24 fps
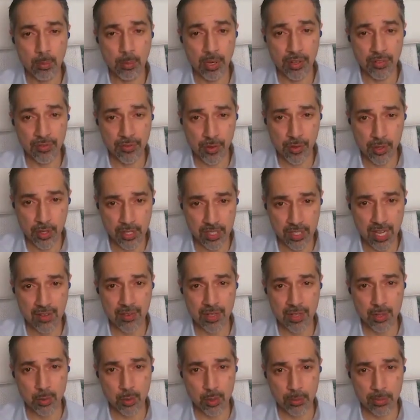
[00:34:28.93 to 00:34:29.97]
by first
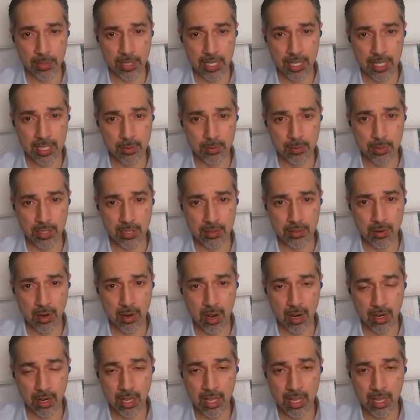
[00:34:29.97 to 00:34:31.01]
having normalized with
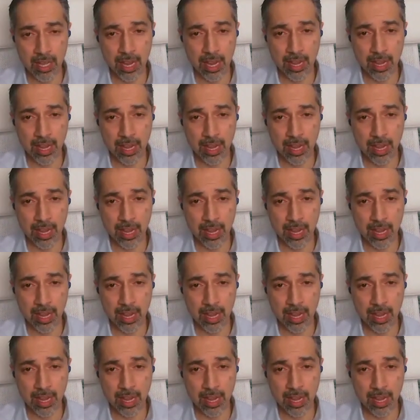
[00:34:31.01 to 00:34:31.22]
Iran